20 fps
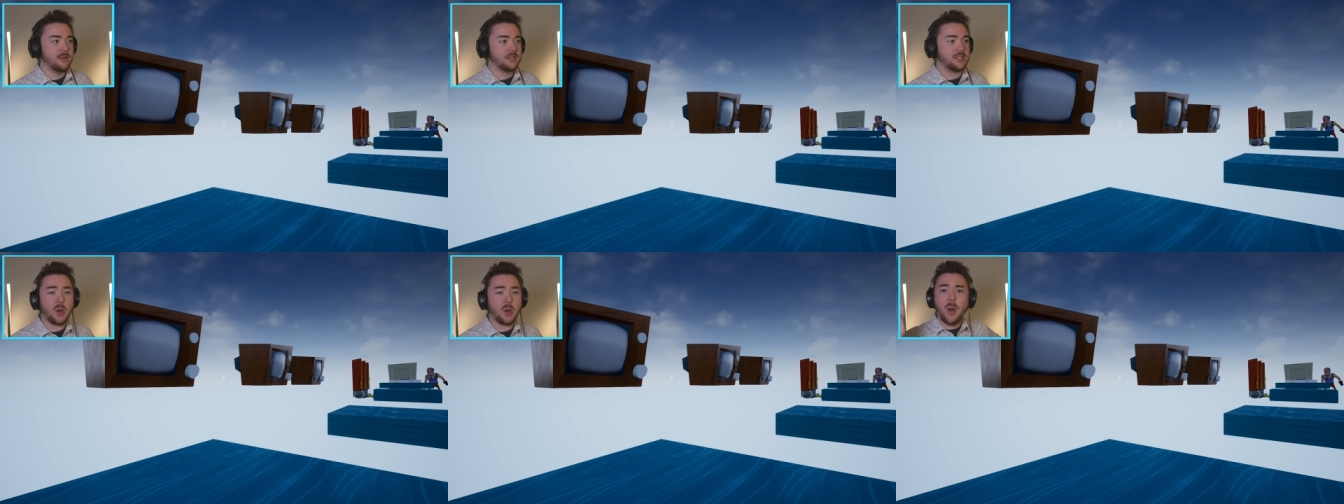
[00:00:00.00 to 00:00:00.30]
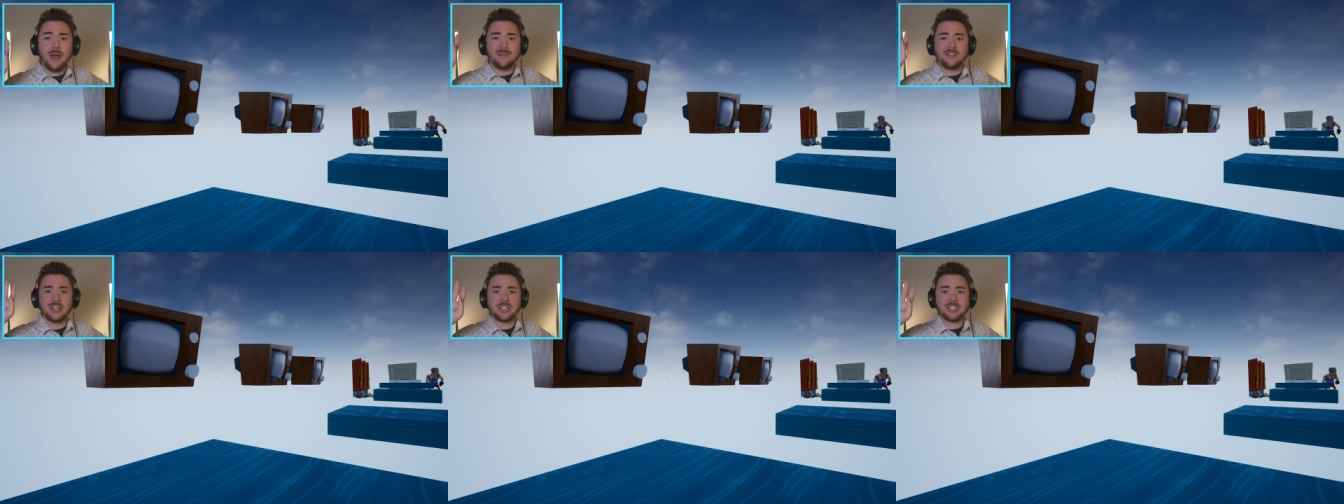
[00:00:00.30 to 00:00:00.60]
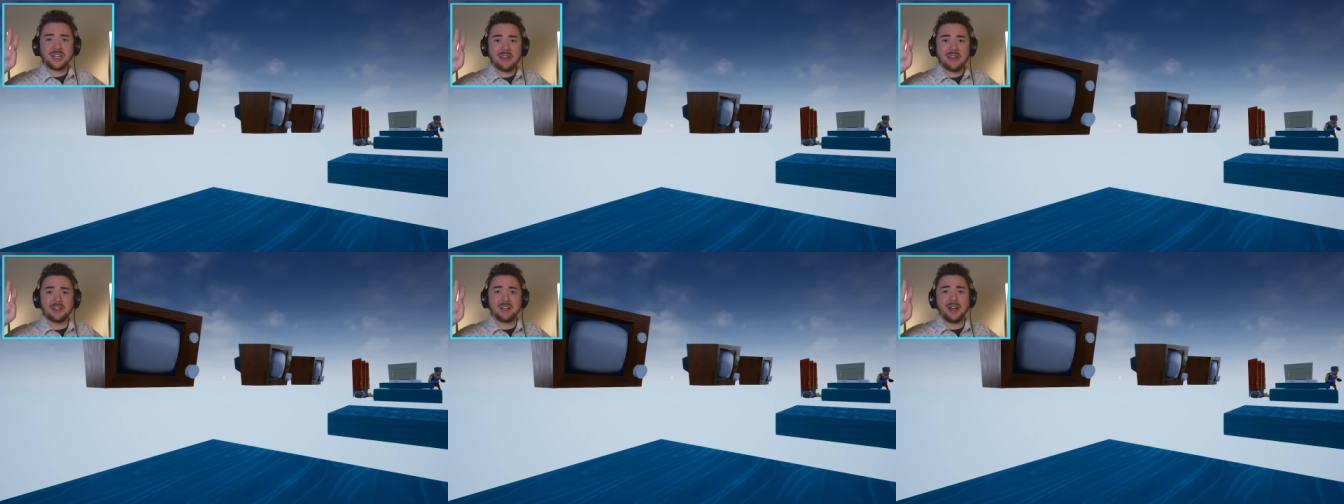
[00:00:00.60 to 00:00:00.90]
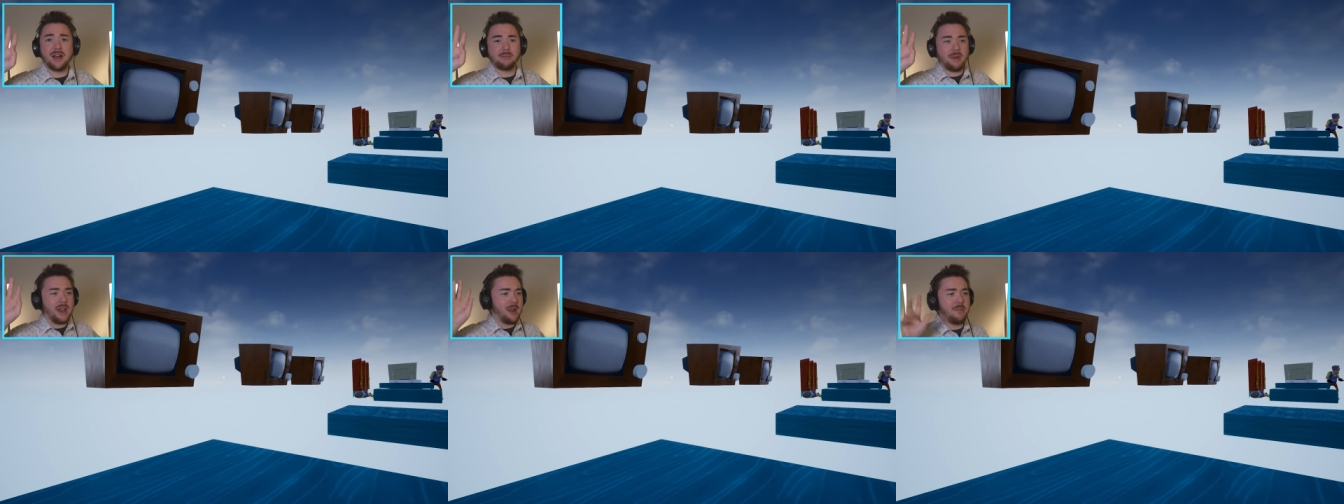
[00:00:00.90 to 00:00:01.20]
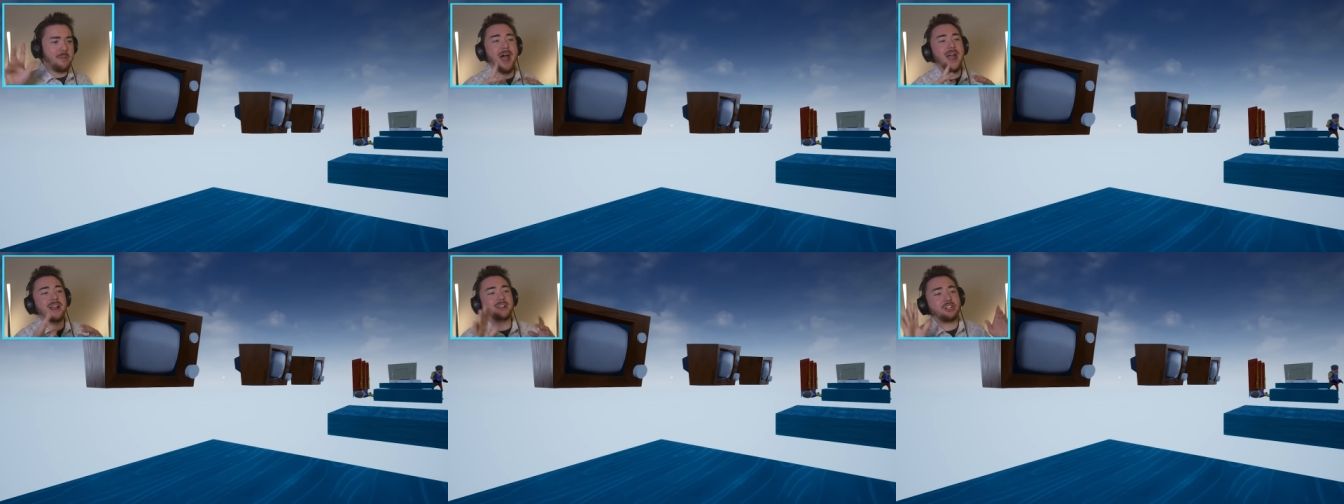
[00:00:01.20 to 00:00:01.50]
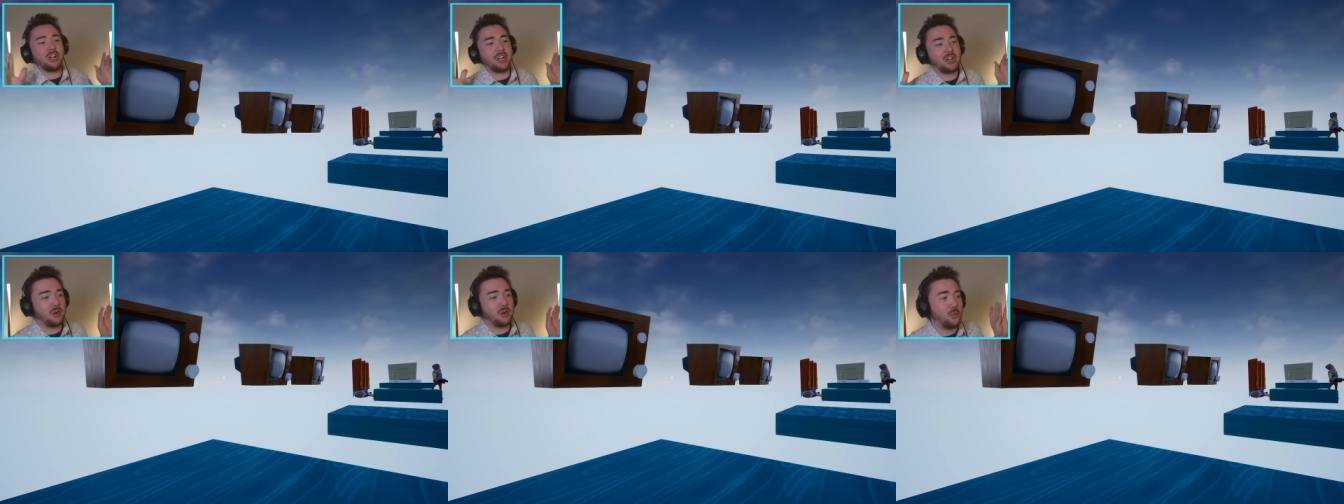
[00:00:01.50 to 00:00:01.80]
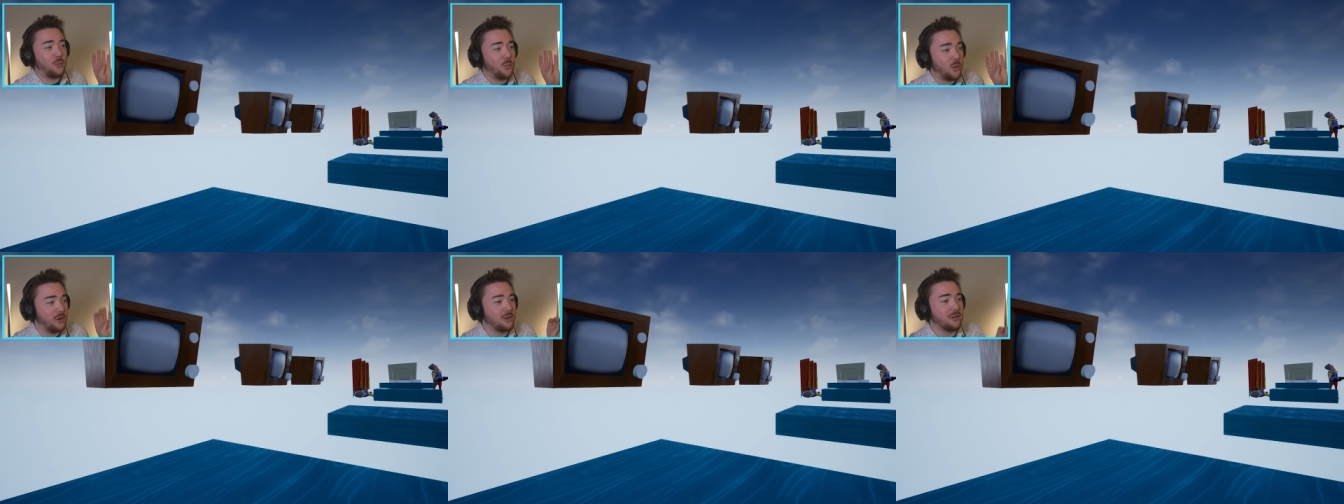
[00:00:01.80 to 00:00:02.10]
so I just ended up in a
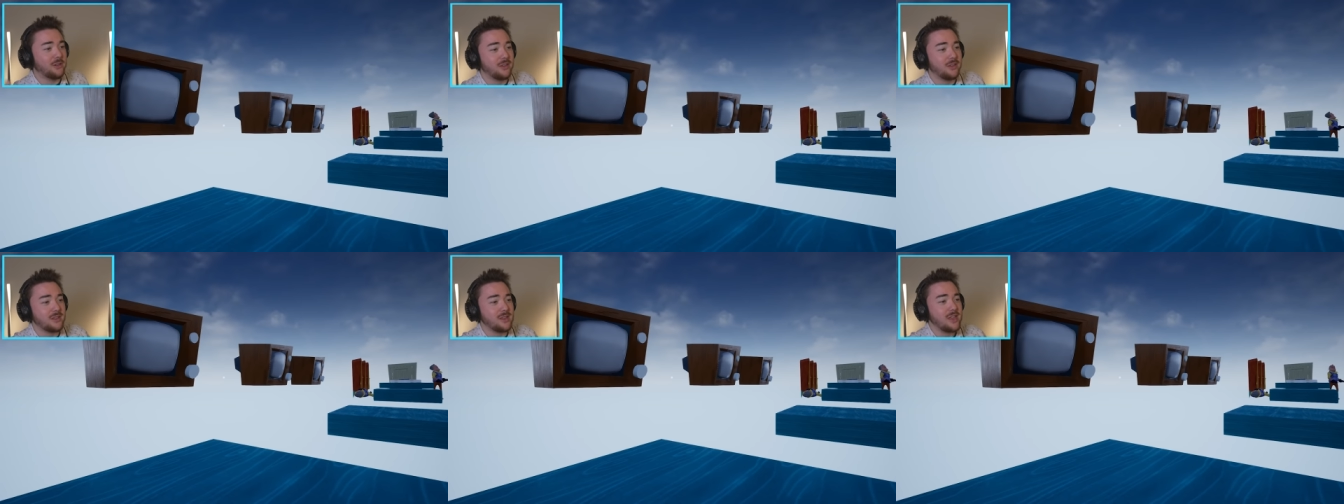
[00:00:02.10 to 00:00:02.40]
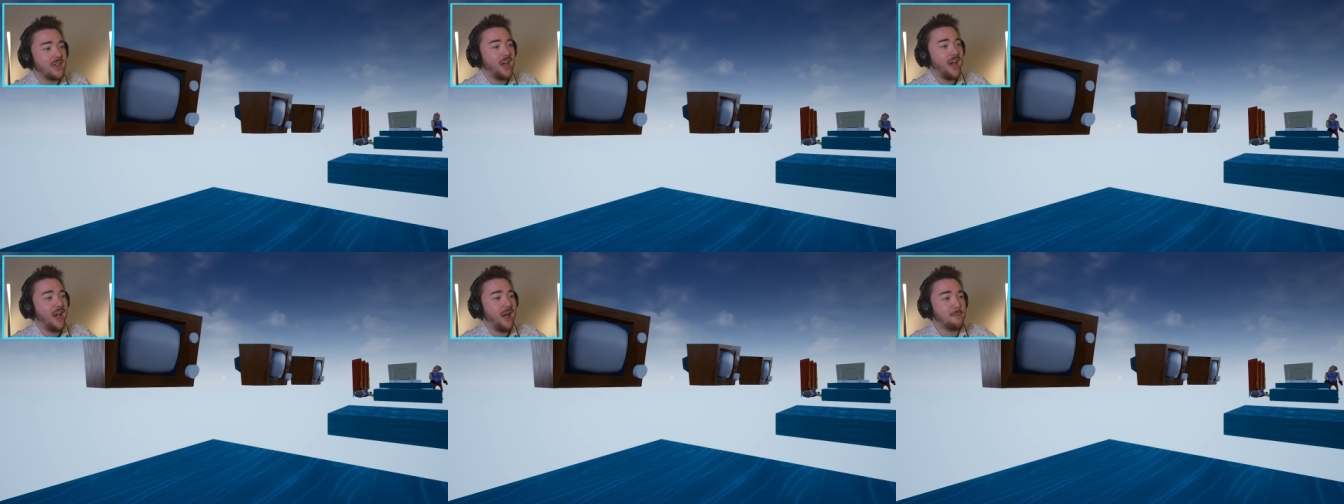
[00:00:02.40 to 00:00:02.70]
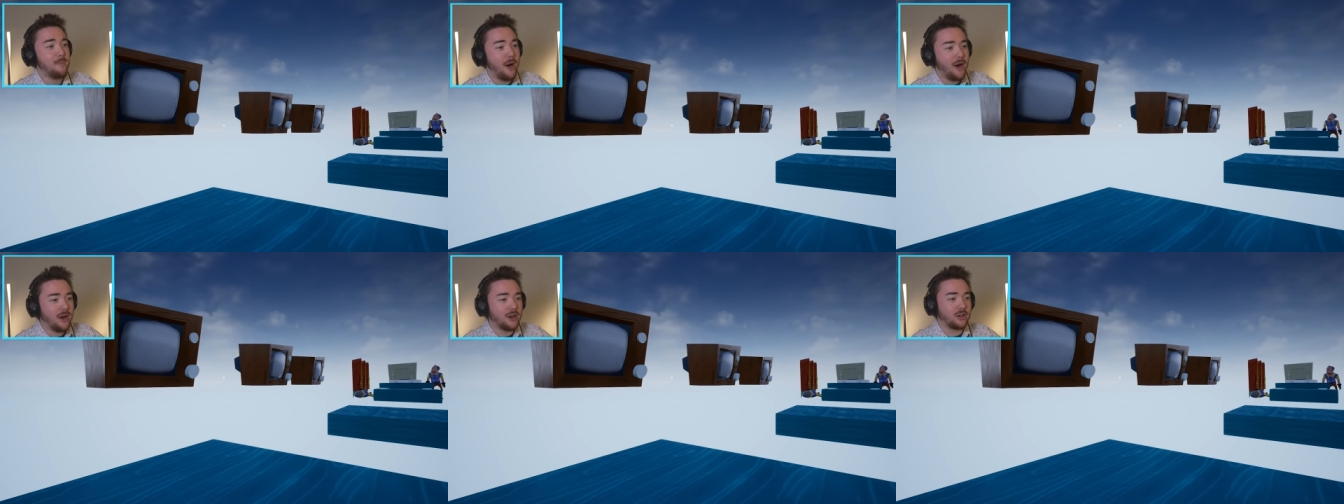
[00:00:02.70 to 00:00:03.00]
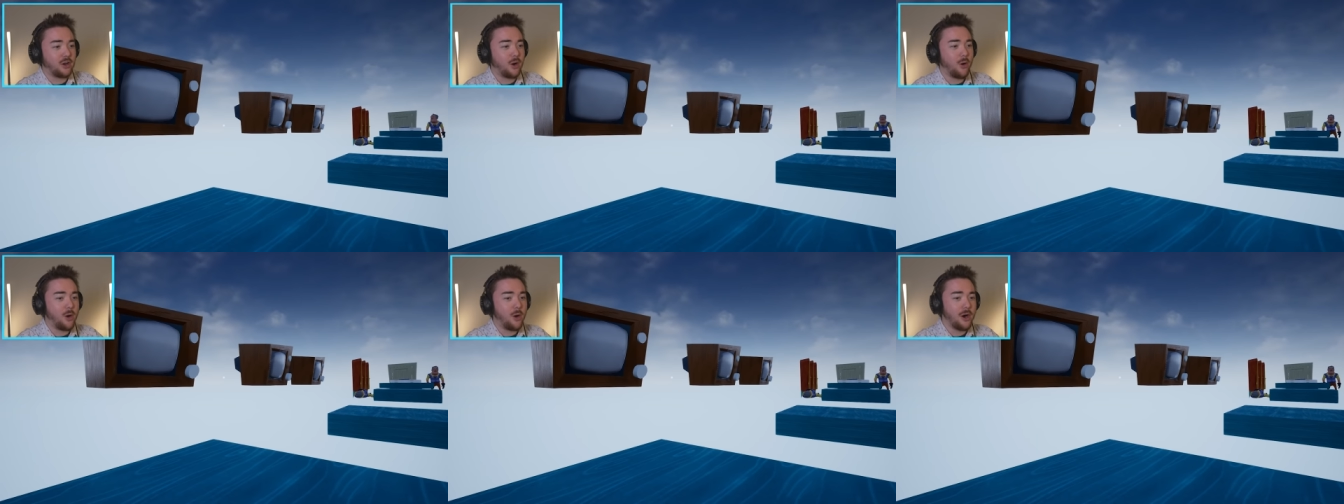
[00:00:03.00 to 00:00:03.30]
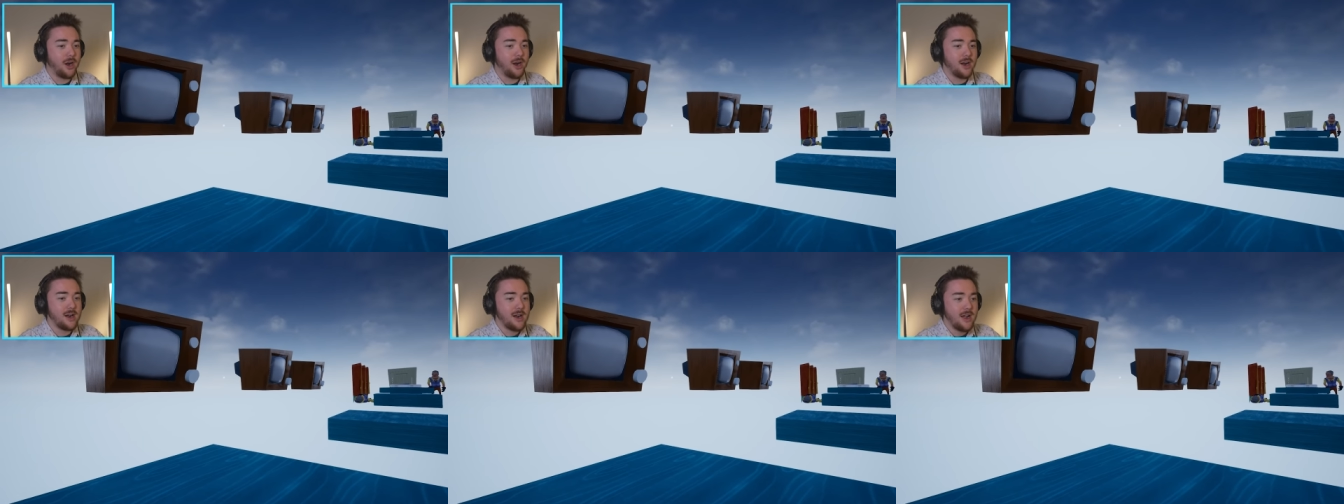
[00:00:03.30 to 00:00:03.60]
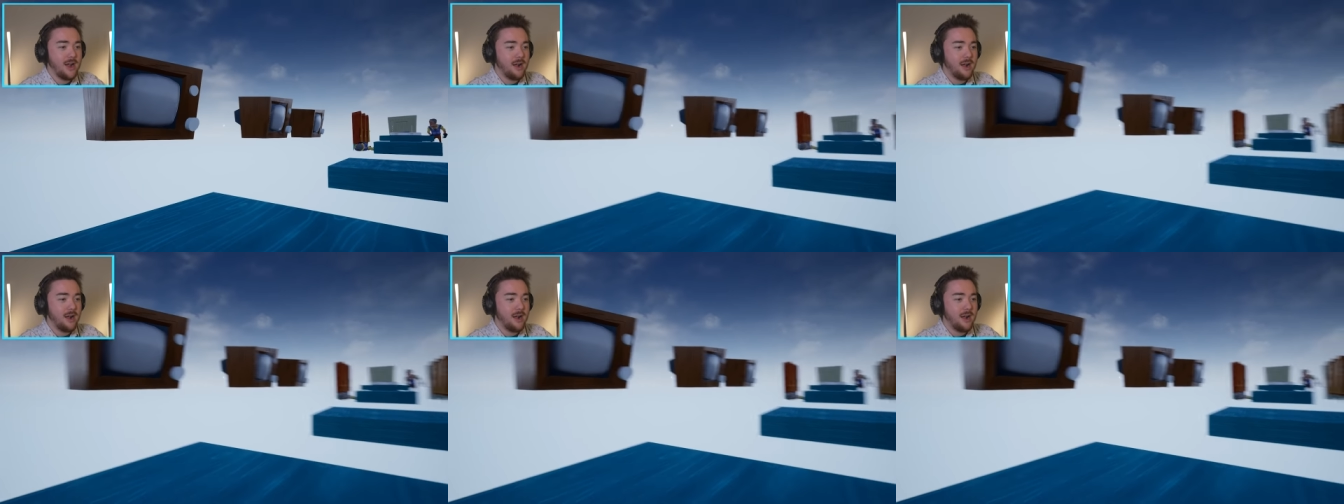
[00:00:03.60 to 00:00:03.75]
magical world parkour